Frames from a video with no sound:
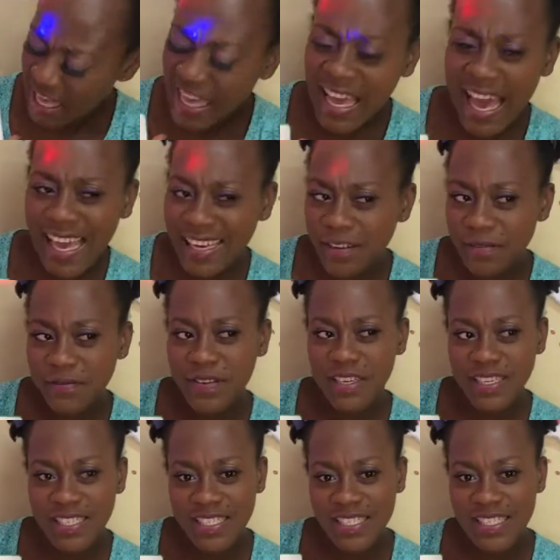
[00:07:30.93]
Kind of
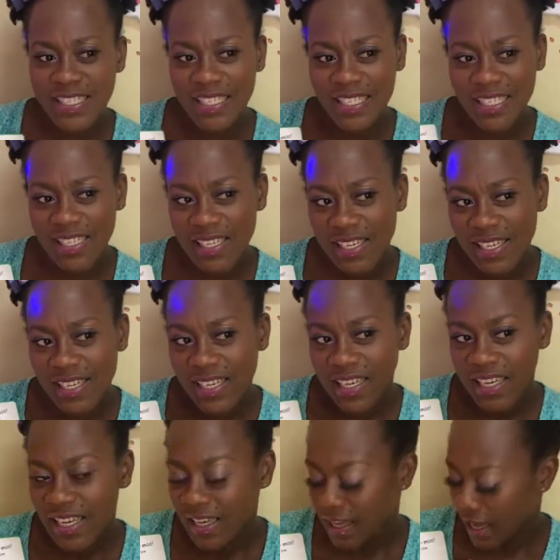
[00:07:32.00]
feels
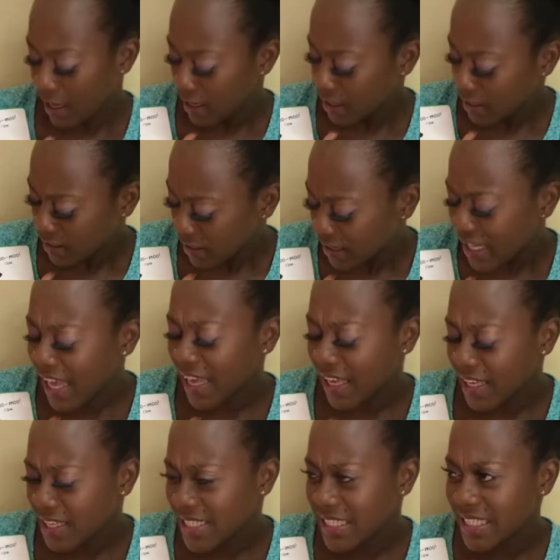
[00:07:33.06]

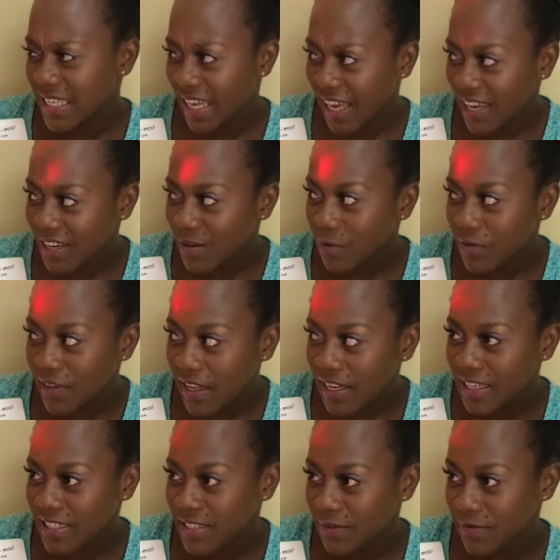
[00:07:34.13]
like skin with a
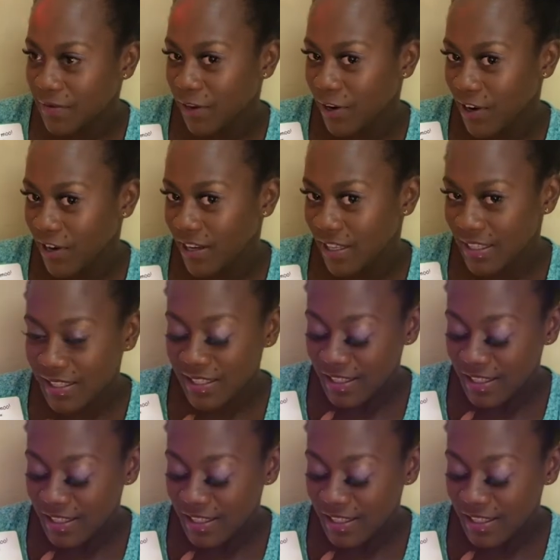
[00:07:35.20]
little fur on it.